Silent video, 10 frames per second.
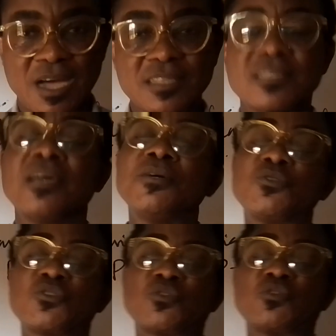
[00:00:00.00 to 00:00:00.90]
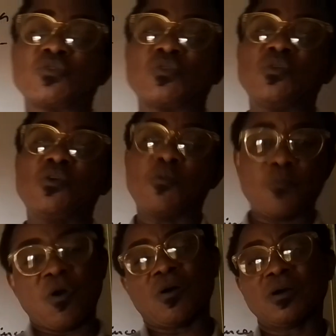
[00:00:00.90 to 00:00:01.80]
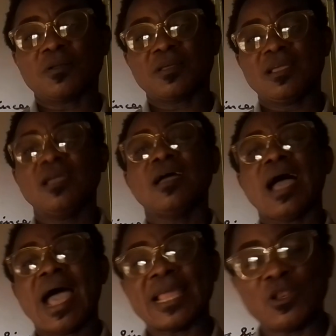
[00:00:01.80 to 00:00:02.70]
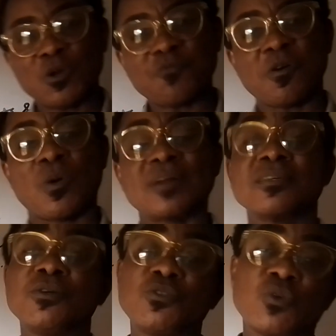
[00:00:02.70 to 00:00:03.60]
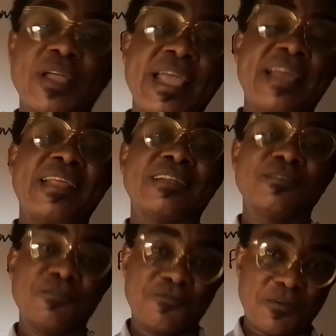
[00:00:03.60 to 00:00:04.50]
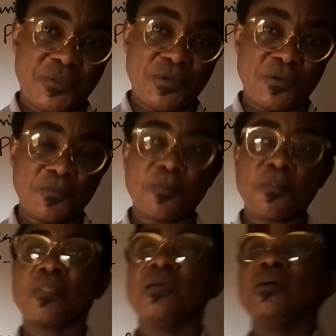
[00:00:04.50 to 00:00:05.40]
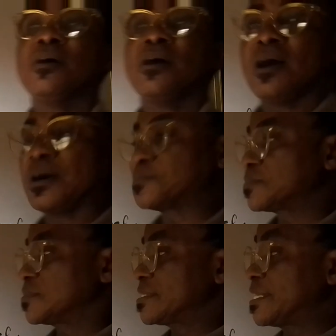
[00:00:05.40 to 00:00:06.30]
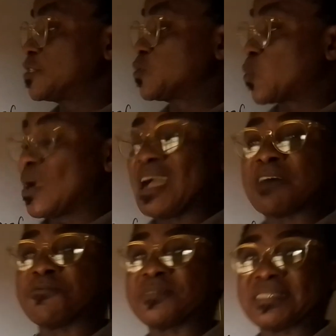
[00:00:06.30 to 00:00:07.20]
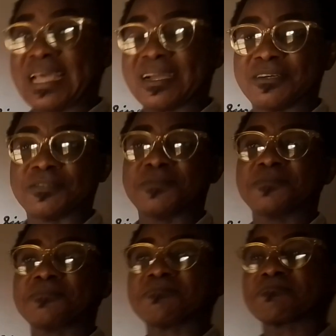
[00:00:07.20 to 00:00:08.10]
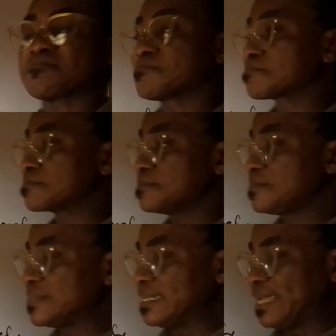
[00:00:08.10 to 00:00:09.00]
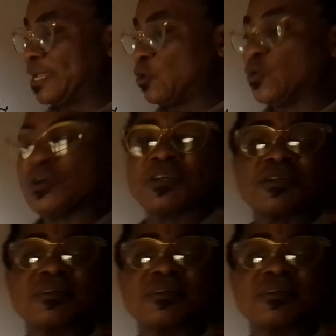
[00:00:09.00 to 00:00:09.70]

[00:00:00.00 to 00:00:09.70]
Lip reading: us to do more. I look forward to hearing from you. Since we have taken a look